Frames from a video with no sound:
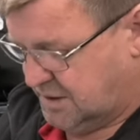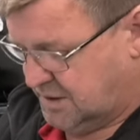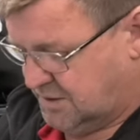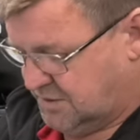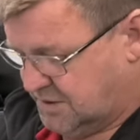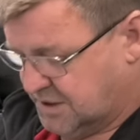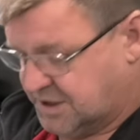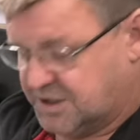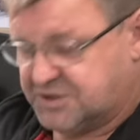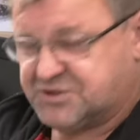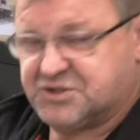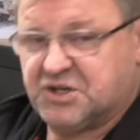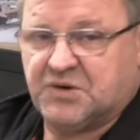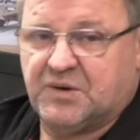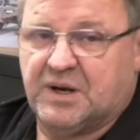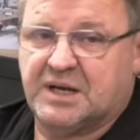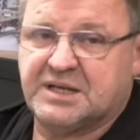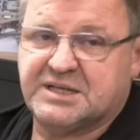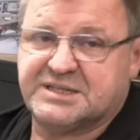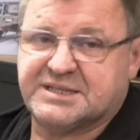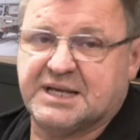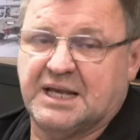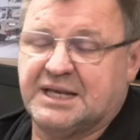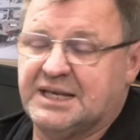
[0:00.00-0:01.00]
They're going to turn around
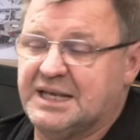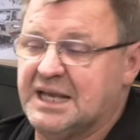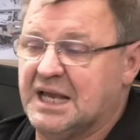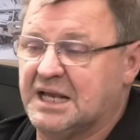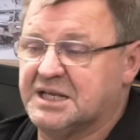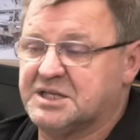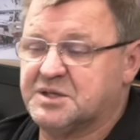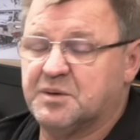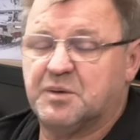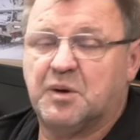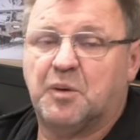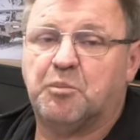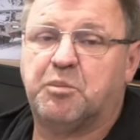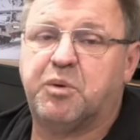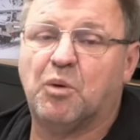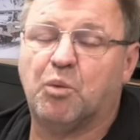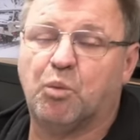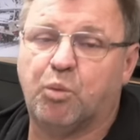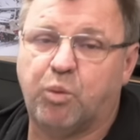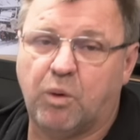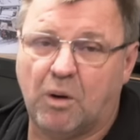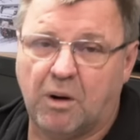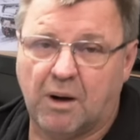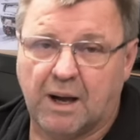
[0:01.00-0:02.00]
and say yes. But
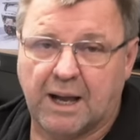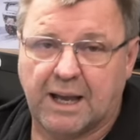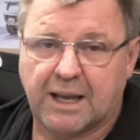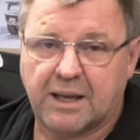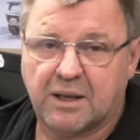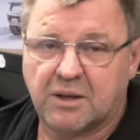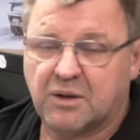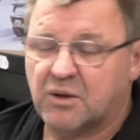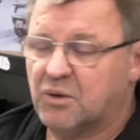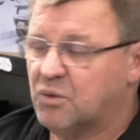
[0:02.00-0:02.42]
why?